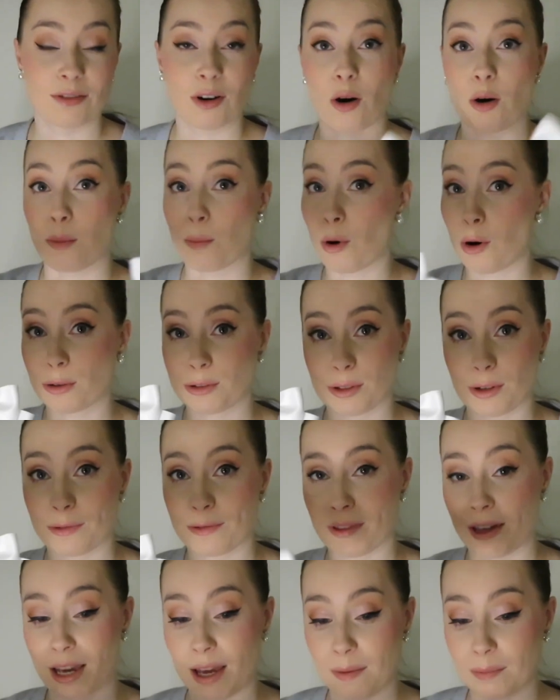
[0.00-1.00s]
or both of
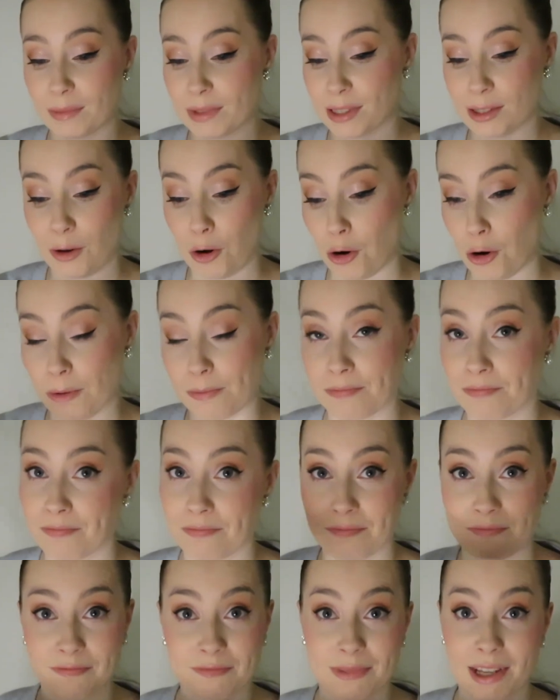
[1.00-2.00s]
them, so
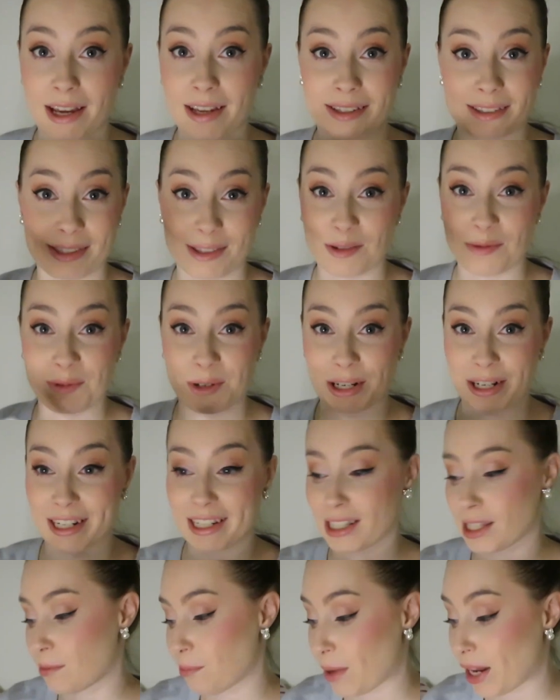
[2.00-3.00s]
super
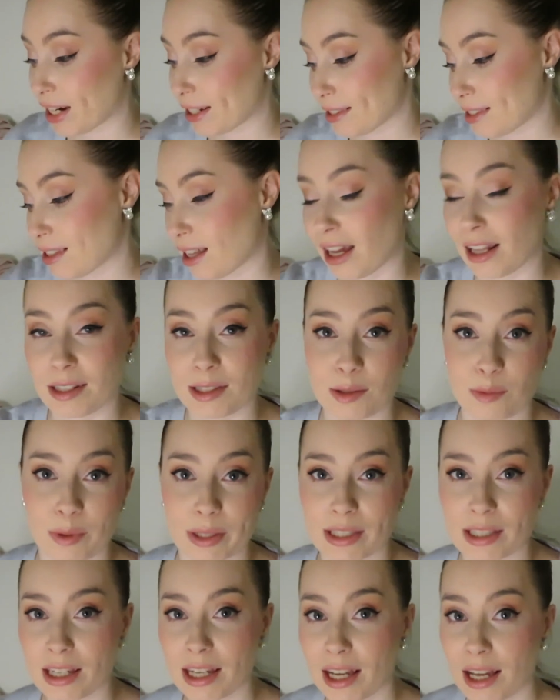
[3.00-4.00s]
easy, many styles
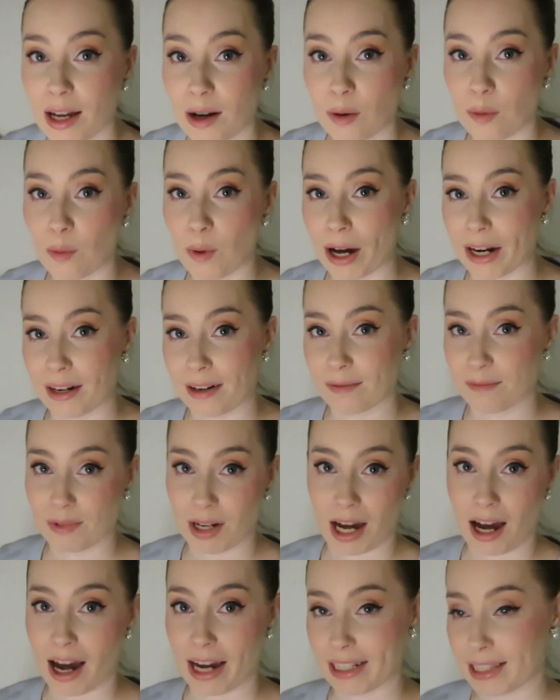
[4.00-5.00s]
with one
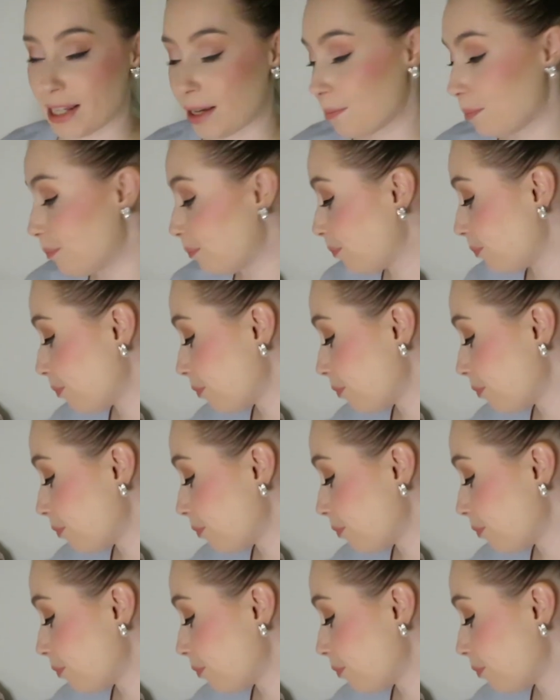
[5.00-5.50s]
item.